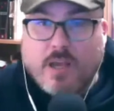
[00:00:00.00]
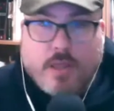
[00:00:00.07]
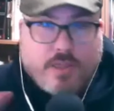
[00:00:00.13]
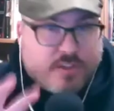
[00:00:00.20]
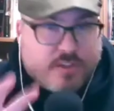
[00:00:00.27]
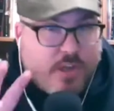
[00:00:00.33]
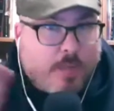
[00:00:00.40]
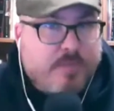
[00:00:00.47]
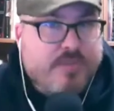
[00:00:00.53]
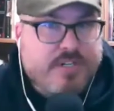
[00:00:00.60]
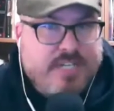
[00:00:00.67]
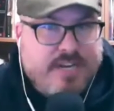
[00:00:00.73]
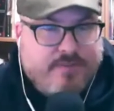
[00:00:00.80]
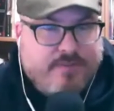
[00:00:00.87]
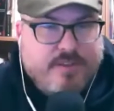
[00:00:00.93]
The Psalms are
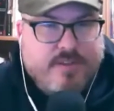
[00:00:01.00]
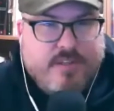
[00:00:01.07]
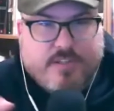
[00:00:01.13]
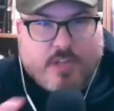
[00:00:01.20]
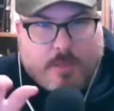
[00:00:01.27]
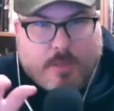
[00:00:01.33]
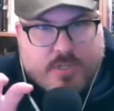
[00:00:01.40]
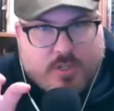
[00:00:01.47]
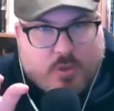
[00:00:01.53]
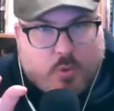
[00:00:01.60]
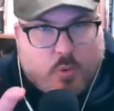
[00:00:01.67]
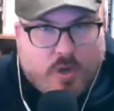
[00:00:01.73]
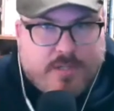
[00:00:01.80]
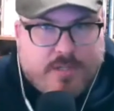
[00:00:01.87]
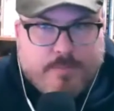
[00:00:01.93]
different. The Psalms are the
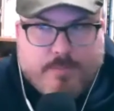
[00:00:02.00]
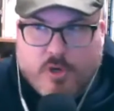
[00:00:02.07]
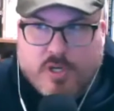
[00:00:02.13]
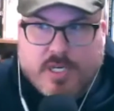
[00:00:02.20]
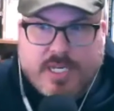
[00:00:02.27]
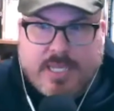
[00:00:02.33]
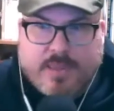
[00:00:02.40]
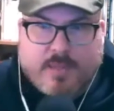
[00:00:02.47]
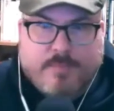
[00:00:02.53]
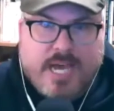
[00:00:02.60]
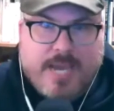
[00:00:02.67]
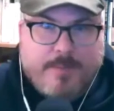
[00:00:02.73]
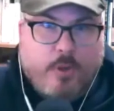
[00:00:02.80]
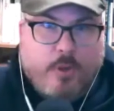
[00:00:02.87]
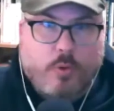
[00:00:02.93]
one book in the
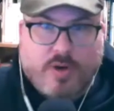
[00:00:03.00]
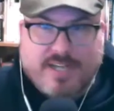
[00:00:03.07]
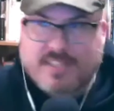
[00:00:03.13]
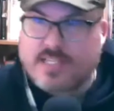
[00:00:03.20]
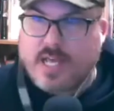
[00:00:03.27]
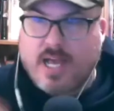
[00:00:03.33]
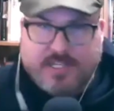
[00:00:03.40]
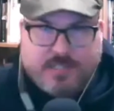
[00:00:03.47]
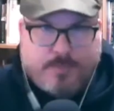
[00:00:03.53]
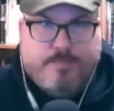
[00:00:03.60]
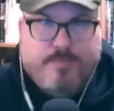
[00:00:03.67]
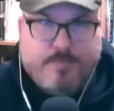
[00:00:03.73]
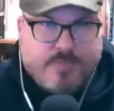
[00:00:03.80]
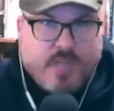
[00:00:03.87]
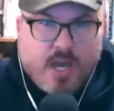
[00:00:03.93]
Bible where it's us
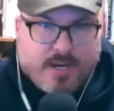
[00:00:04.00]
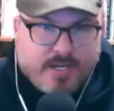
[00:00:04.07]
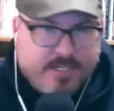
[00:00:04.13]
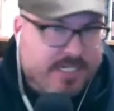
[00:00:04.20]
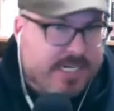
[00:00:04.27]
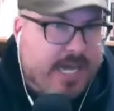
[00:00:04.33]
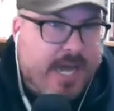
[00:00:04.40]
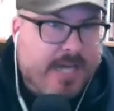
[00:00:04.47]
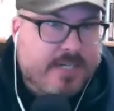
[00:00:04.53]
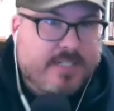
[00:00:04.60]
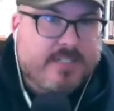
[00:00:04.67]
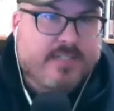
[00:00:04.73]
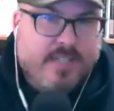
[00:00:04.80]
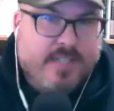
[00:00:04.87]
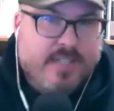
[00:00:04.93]
talking to God
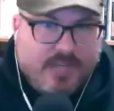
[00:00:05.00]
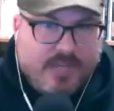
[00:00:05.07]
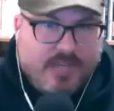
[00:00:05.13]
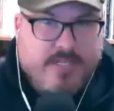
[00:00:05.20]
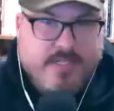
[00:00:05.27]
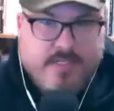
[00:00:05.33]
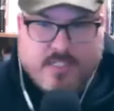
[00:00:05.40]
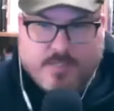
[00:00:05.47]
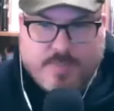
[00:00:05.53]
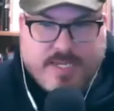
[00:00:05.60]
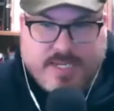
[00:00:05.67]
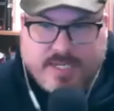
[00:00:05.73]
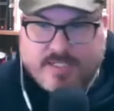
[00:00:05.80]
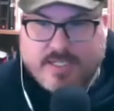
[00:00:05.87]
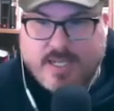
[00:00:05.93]
instead of God
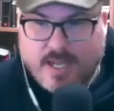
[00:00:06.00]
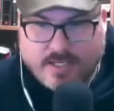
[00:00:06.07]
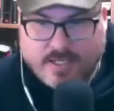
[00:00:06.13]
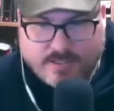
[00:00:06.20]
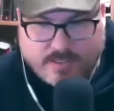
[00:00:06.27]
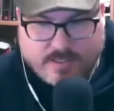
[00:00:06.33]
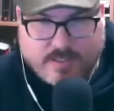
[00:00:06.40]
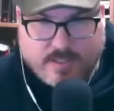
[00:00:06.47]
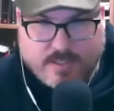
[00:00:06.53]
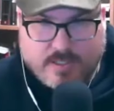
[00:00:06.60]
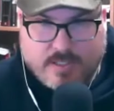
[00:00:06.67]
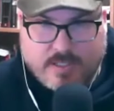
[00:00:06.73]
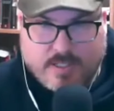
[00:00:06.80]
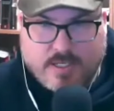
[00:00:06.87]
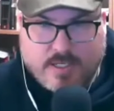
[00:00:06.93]
speaking to us.
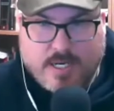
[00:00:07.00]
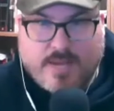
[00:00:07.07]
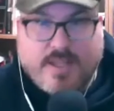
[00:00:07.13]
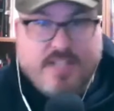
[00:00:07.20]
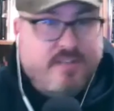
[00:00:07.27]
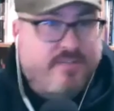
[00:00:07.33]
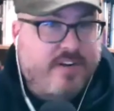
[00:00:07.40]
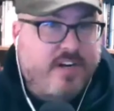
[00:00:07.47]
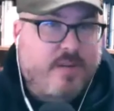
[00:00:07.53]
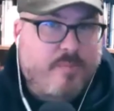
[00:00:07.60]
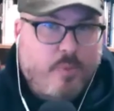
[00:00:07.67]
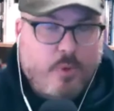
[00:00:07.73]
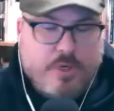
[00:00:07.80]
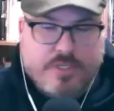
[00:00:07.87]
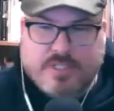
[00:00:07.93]
And that's a very
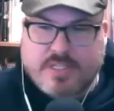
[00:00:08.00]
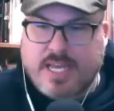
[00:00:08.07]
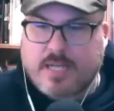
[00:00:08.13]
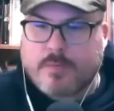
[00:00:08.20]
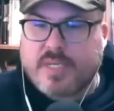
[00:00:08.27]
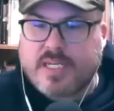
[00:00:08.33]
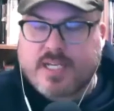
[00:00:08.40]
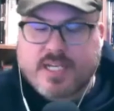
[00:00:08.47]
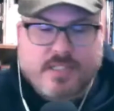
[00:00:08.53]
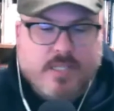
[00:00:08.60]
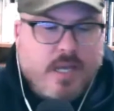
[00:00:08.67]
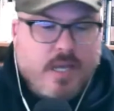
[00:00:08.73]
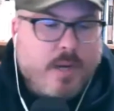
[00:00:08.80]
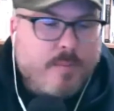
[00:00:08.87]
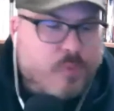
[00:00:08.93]
important thing because
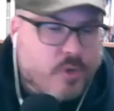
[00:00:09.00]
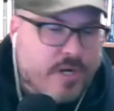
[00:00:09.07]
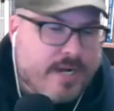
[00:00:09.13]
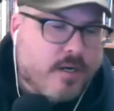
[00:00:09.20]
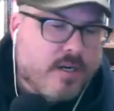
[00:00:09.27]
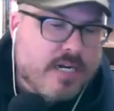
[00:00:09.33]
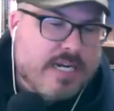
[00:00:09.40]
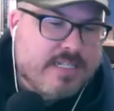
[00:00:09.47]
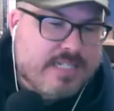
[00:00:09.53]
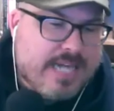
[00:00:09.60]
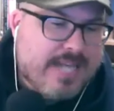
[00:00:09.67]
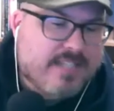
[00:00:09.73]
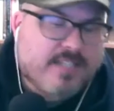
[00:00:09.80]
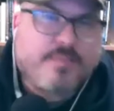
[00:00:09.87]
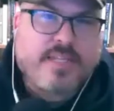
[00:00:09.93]
prayer is
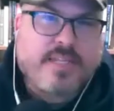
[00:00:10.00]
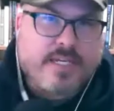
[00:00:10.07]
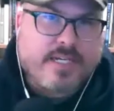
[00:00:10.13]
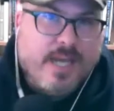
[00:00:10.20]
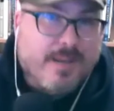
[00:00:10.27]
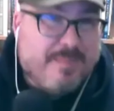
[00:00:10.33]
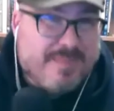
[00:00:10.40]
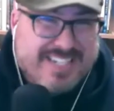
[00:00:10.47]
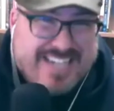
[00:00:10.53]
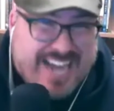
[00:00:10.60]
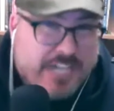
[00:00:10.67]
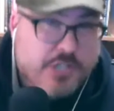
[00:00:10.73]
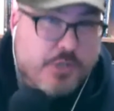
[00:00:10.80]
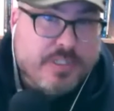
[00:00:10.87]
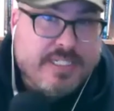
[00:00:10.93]
not something that comes
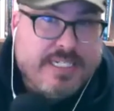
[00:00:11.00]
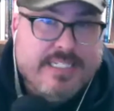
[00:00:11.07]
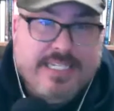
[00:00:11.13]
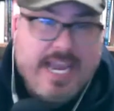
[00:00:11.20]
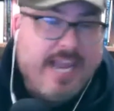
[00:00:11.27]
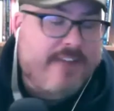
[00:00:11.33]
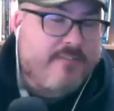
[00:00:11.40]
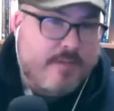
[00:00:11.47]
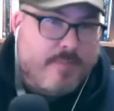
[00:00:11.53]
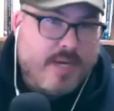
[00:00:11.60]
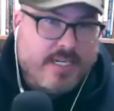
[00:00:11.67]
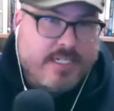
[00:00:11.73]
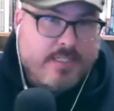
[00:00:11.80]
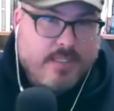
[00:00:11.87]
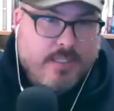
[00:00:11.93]
naturally to
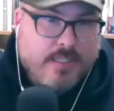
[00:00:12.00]
everybody.